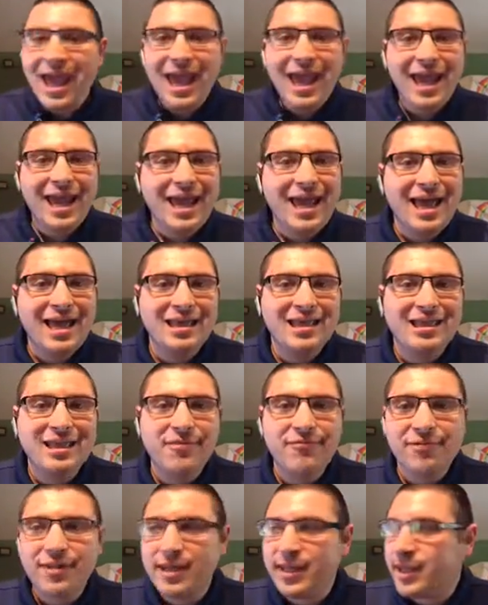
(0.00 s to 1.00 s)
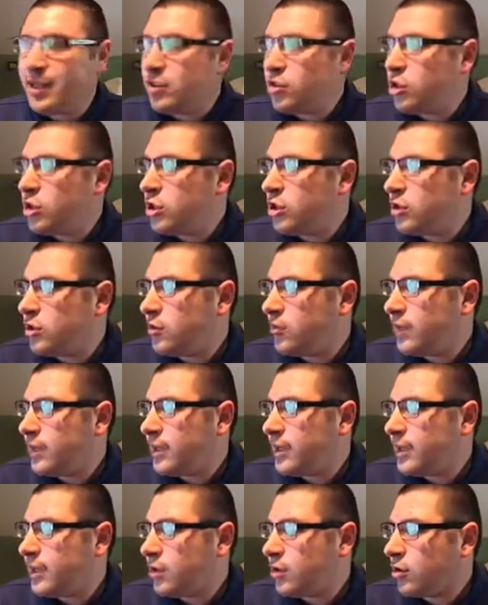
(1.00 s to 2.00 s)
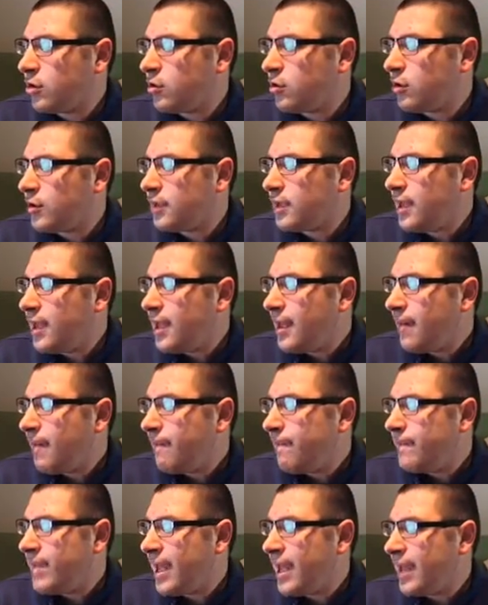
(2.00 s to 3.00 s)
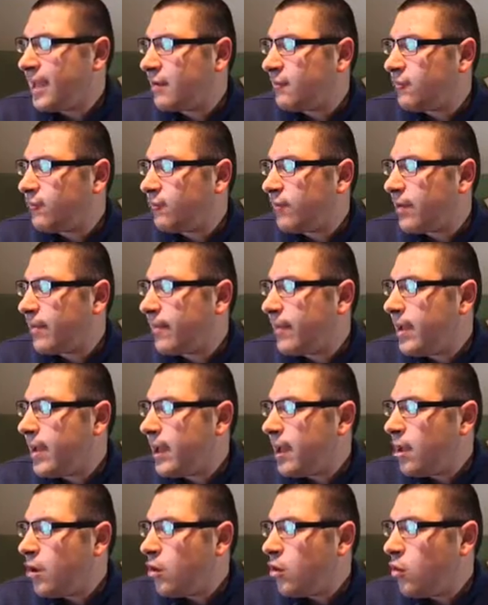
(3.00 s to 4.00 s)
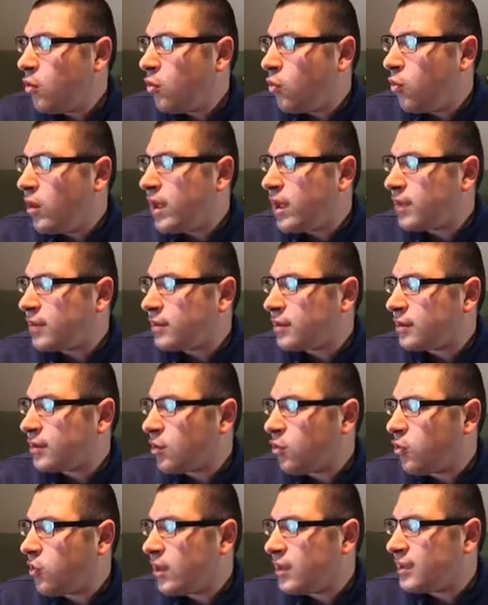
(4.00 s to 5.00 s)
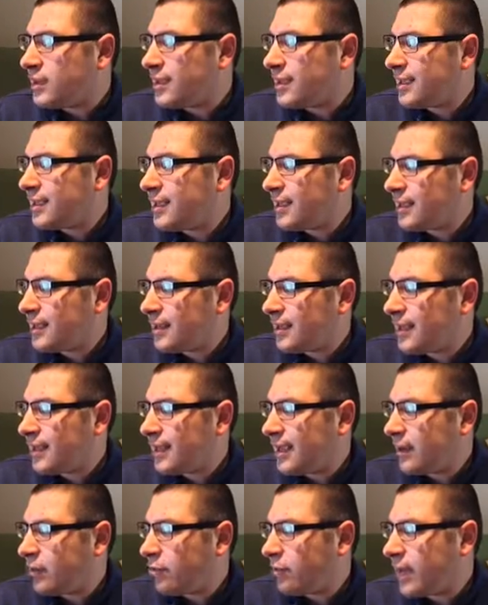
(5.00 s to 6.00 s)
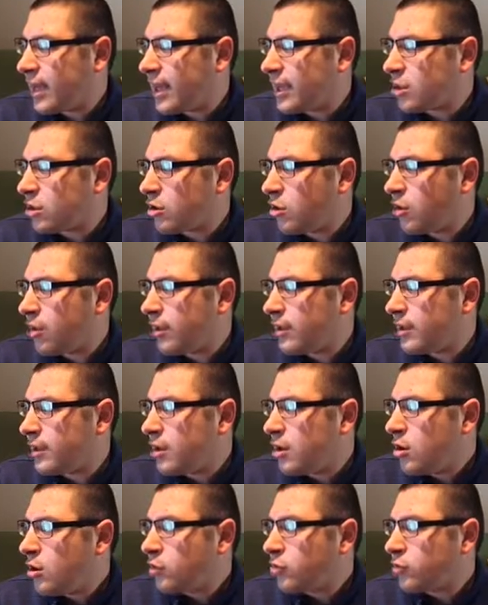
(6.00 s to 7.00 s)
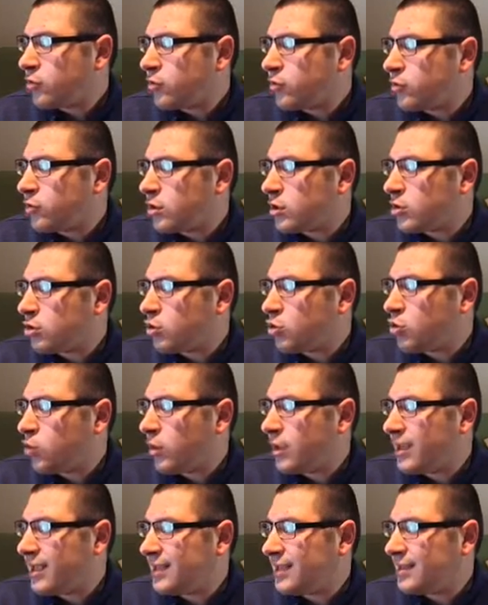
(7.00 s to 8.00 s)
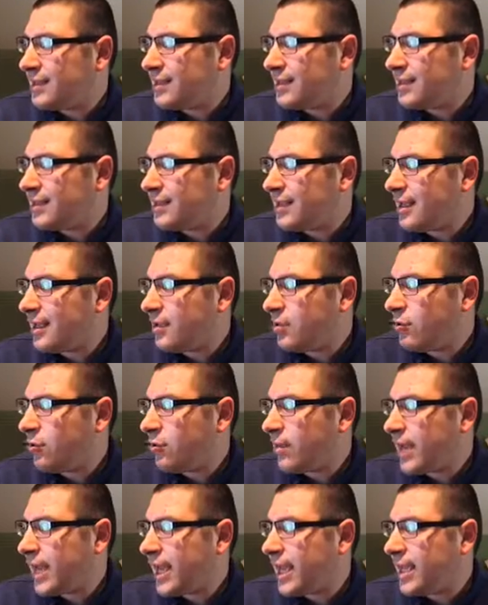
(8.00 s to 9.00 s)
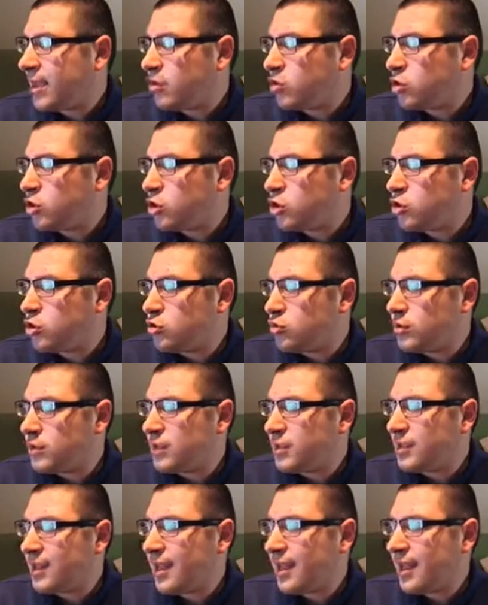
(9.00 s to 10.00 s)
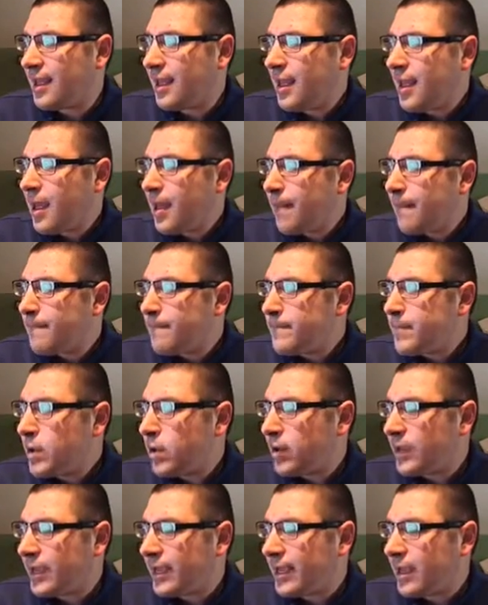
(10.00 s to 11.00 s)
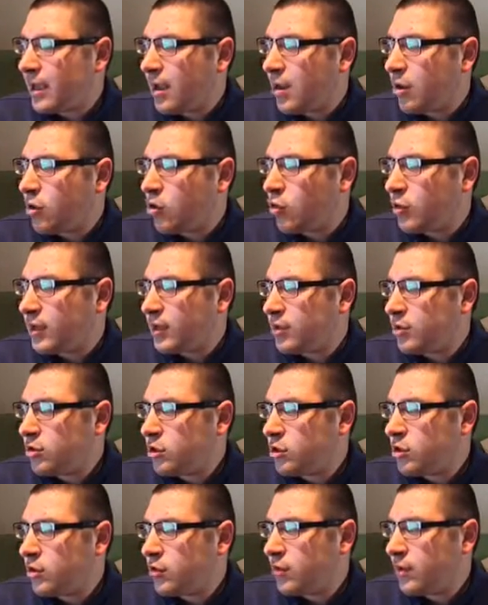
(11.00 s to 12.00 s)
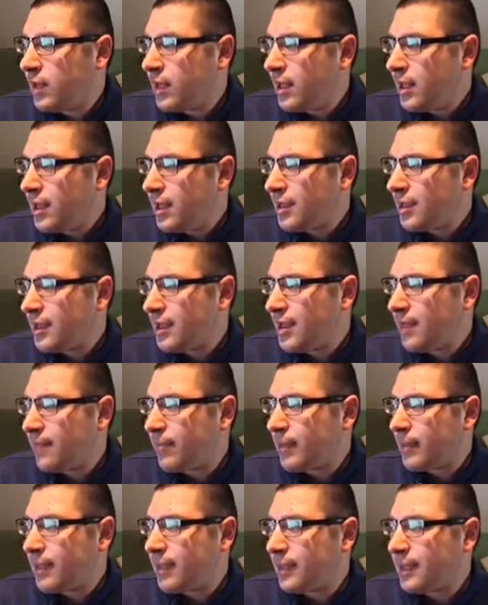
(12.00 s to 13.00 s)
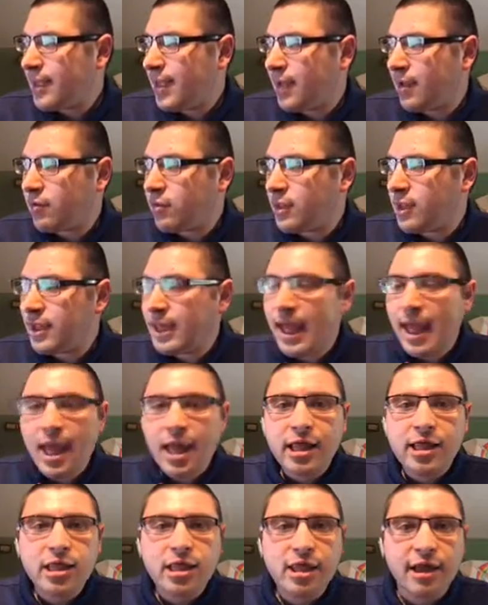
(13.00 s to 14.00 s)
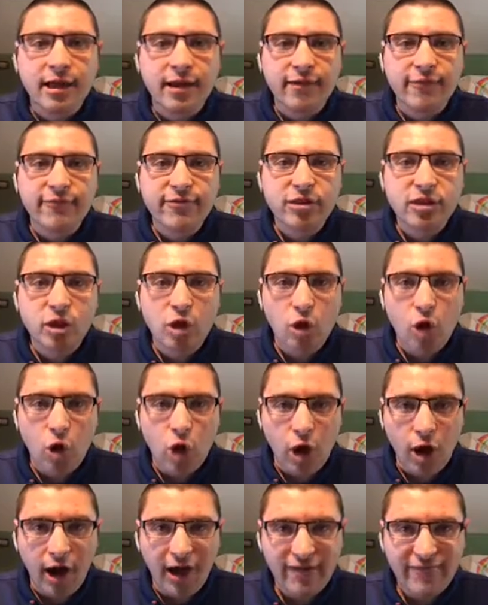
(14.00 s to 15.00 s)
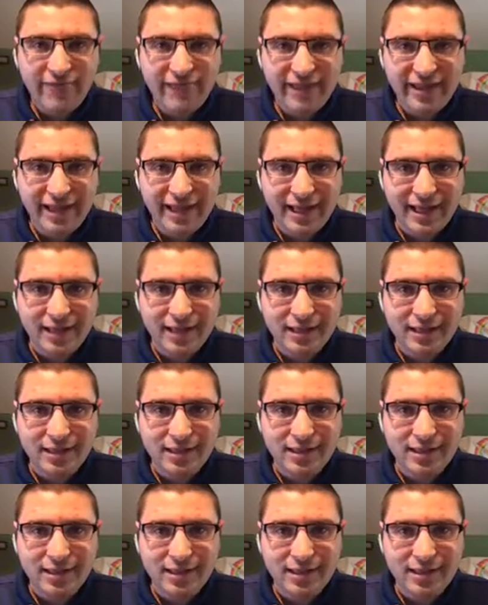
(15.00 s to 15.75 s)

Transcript: A 72 year old man from Wells was killed in a crash on Route 26 in Gray Tuesday morning, according to the Cumberland County Sheriff's Office.